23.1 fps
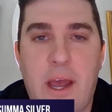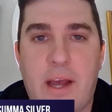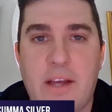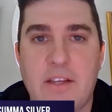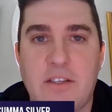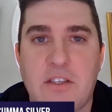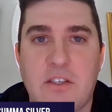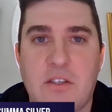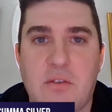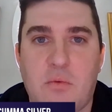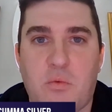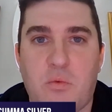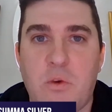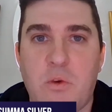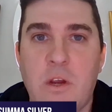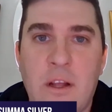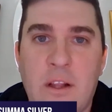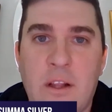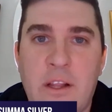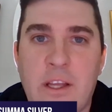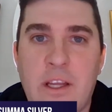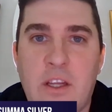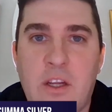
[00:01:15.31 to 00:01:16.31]
as is
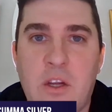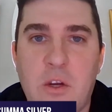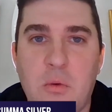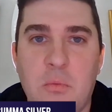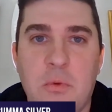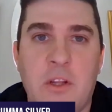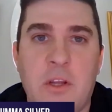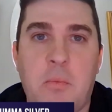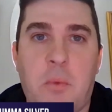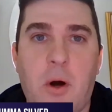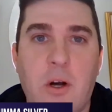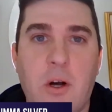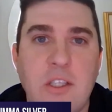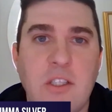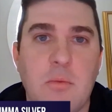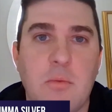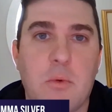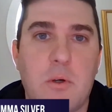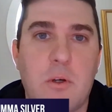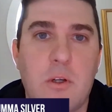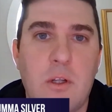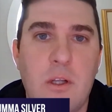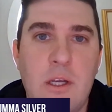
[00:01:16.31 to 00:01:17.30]
really humanly
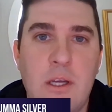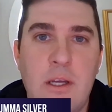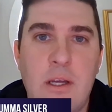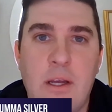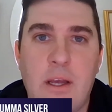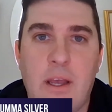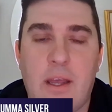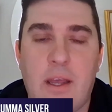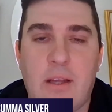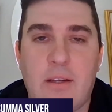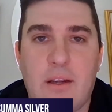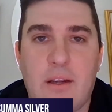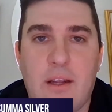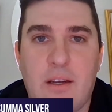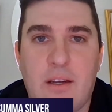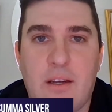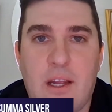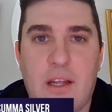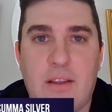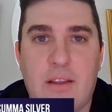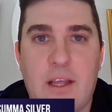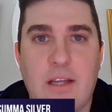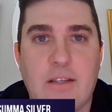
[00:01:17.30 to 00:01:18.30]
possible and
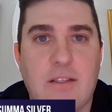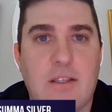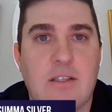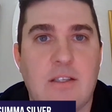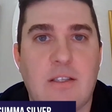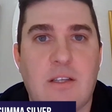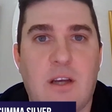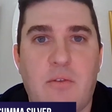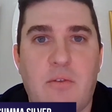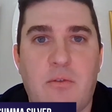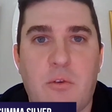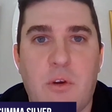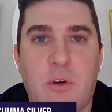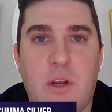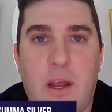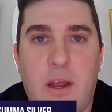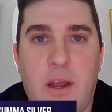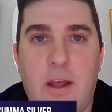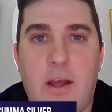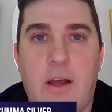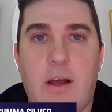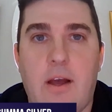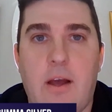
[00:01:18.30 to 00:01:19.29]
and get that
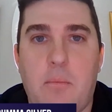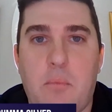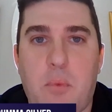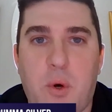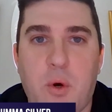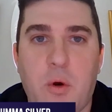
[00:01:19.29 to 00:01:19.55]
discovery uh,